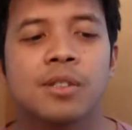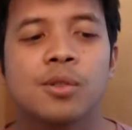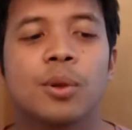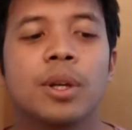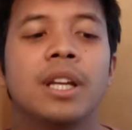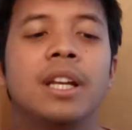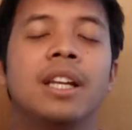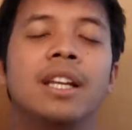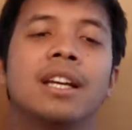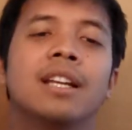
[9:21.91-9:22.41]
So
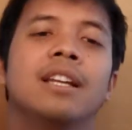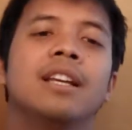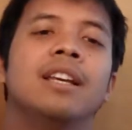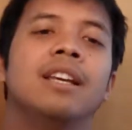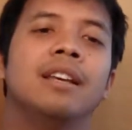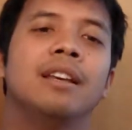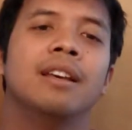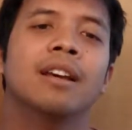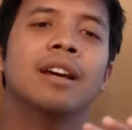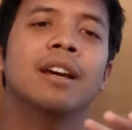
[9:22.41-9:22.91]
in the end
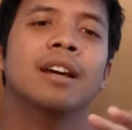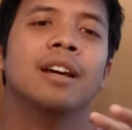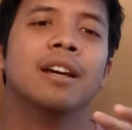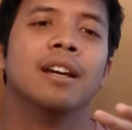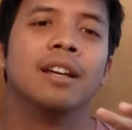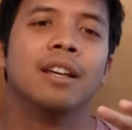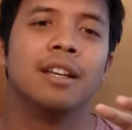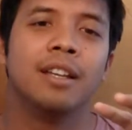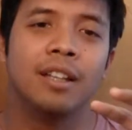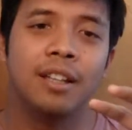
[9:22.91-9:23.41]

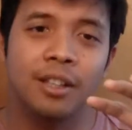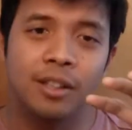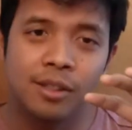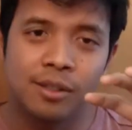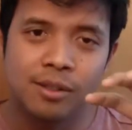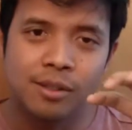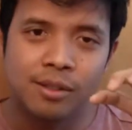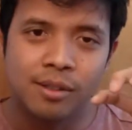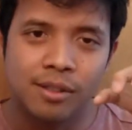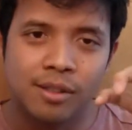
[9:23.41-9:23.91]

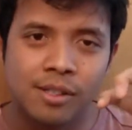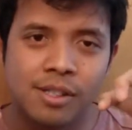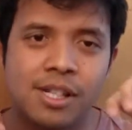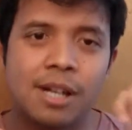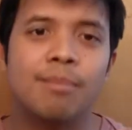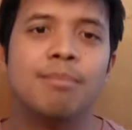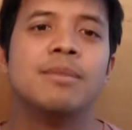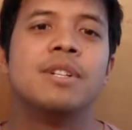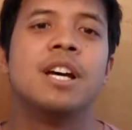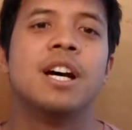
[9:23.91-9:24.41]
he
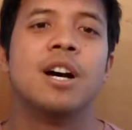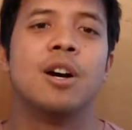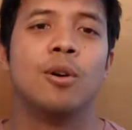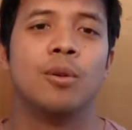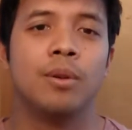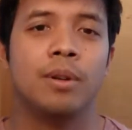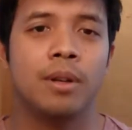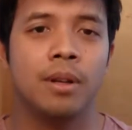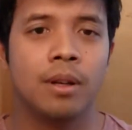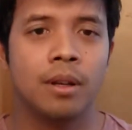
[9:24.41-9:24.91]
dumbed
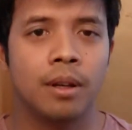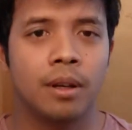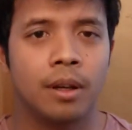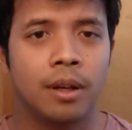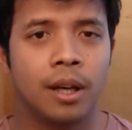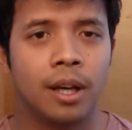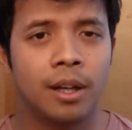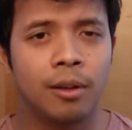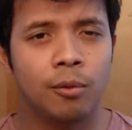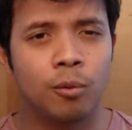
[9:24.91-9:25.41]
down
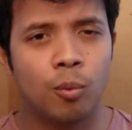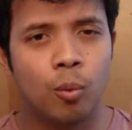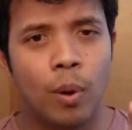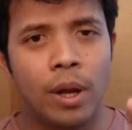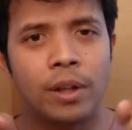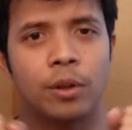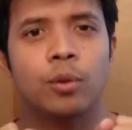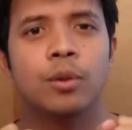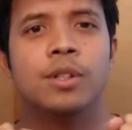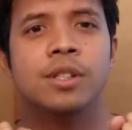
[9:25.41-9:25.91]
and
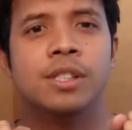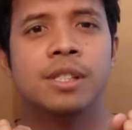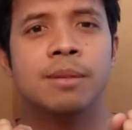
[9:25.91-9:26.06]
went to the